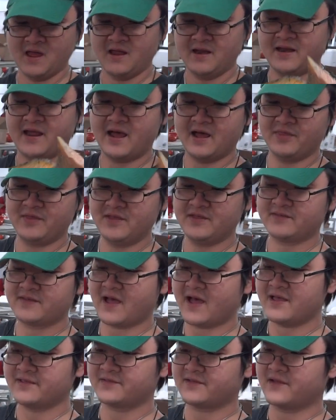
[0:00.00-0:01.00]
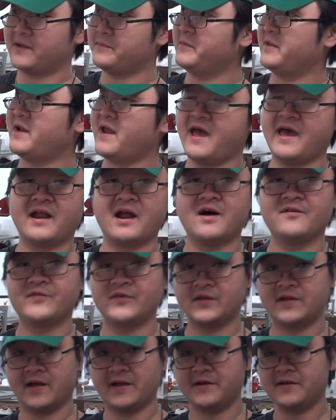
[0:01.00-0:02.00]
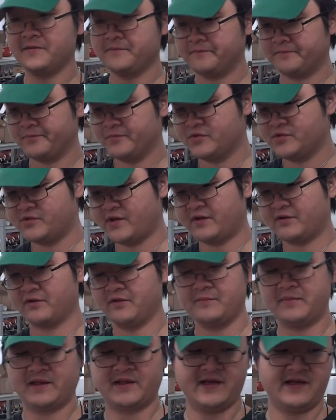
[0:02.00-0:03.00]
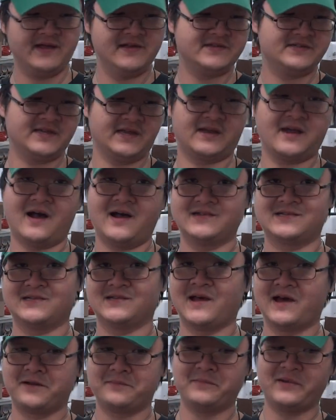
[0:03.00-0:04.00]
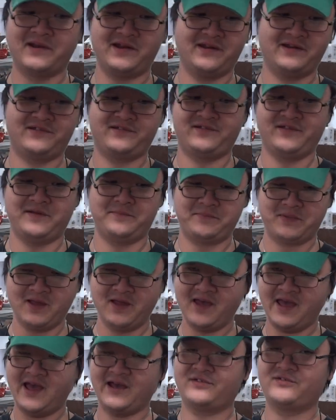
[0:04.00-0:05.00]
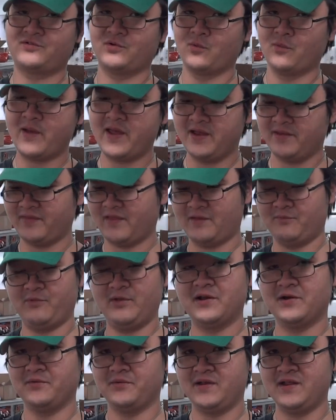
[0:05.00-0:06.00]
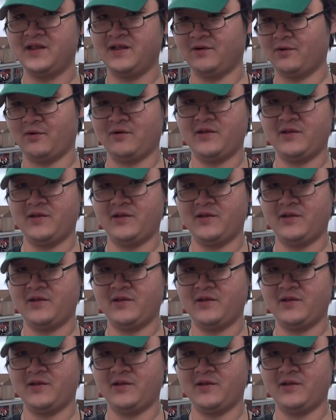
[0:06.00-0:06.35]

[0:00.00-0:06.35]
Now, these guys come in head off and gutted, generally because it costs a lot of money to ship extra weight that we don't need or